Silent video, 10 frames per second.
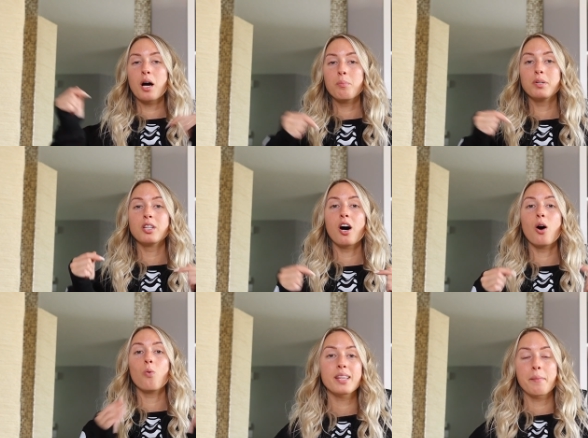down
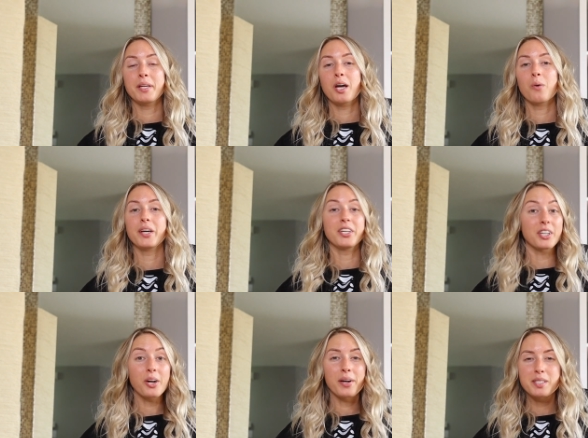below. Let me know what
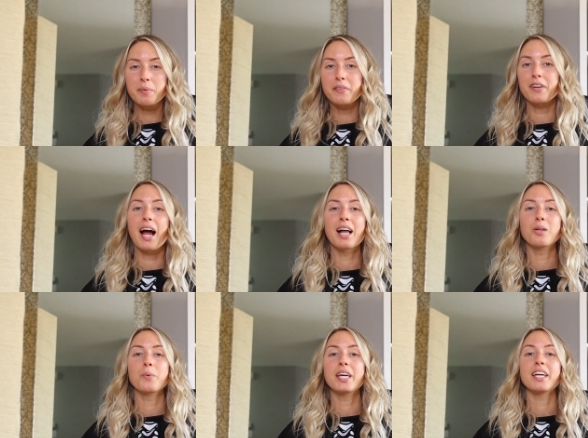you're going to be for
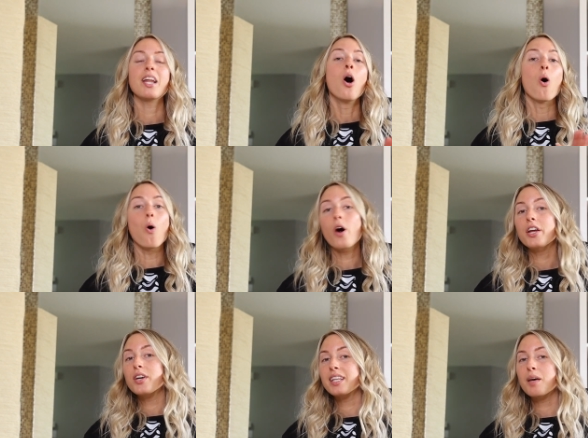Halloween, or
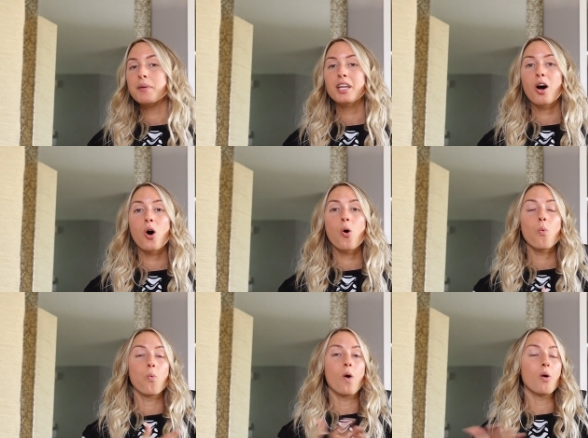you can let me
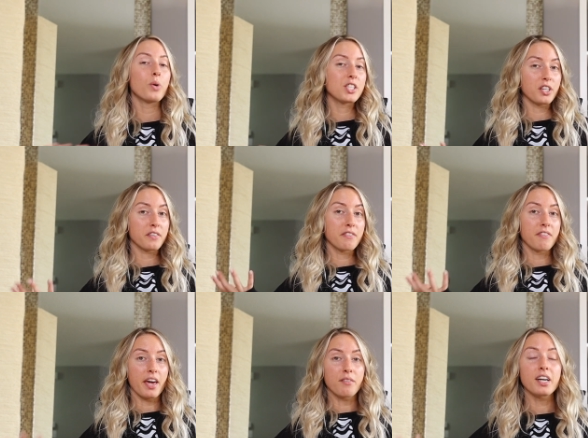know what was your
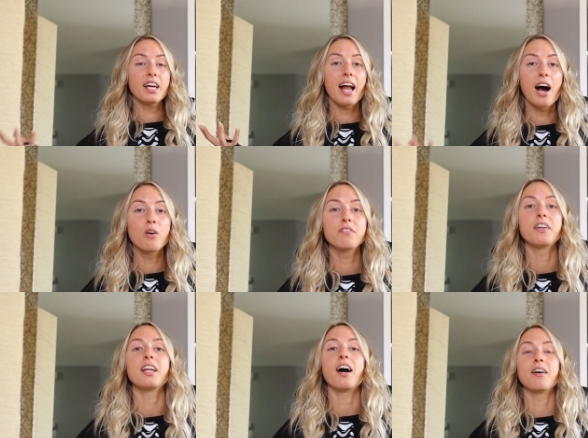favorite
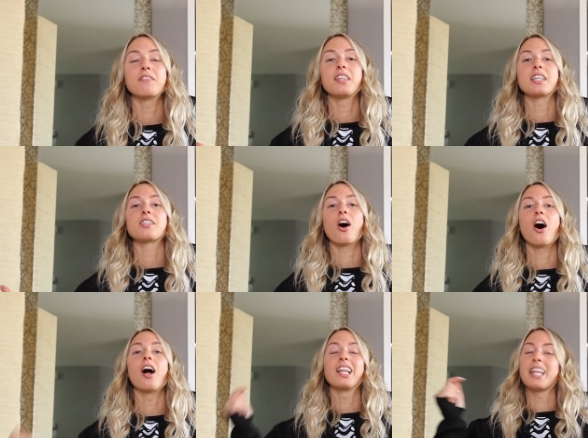outfit of this
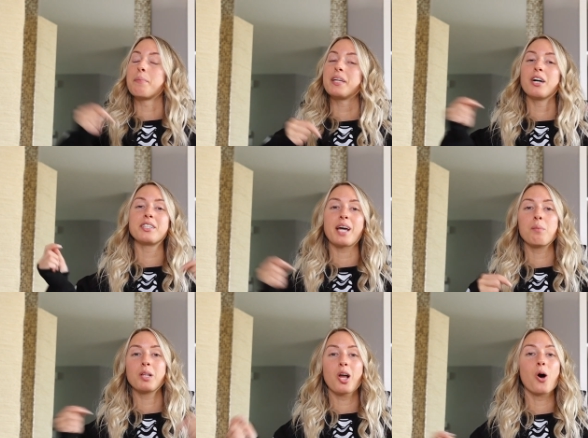haul. Let me know
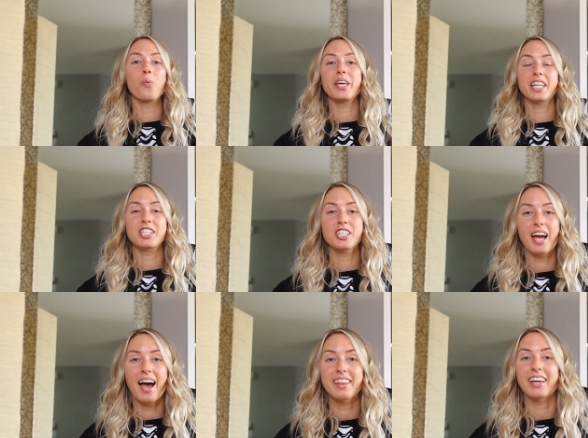down below. We can
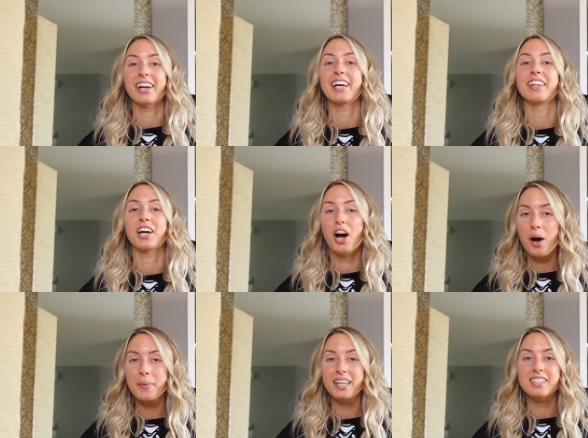chat there in the
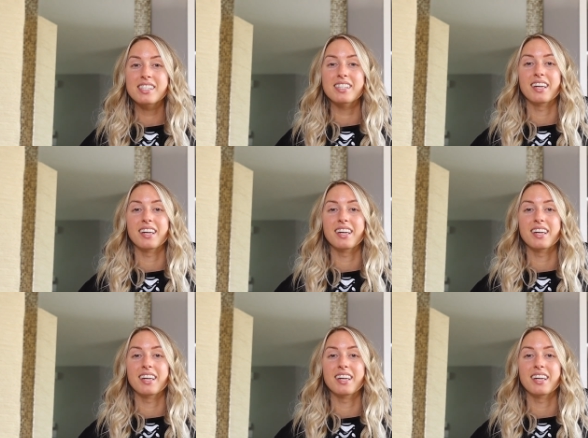comments.